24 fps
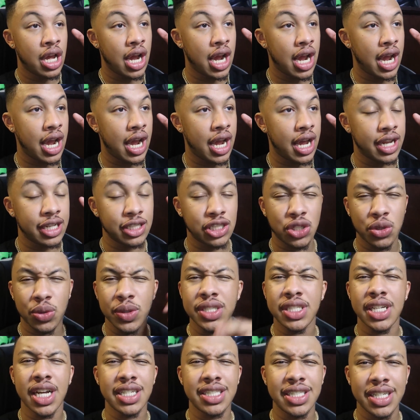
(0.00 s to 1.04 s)
and
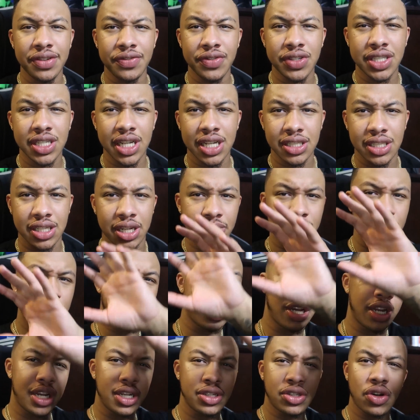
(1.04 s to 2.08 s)
twitch.tv/Zayra
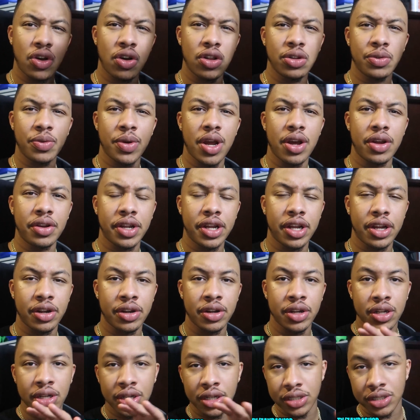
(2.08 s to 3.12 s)
Shot. It's all around
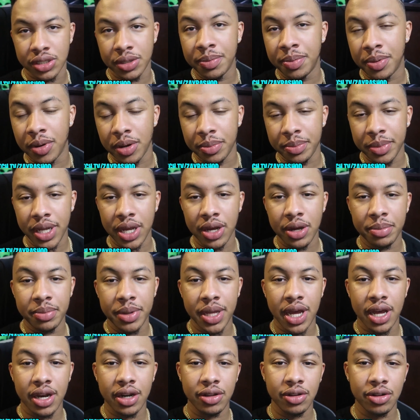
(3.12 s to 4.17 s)
here. Support me.
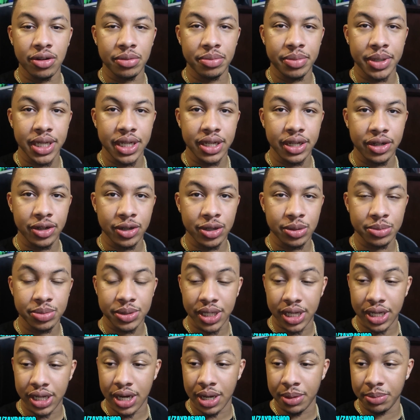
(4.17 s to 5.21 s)
Help me out a little bit. You know
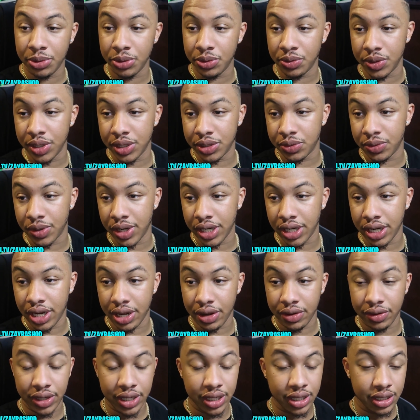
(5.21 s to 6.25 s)
what I'm saying? I'm doing this right
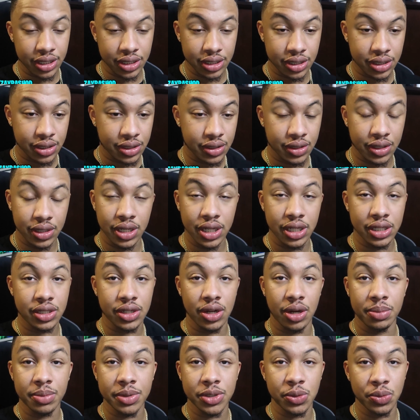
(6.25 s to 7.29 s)
now.
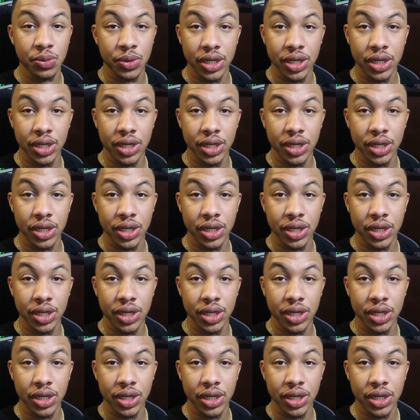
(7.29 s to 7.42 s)
It's almost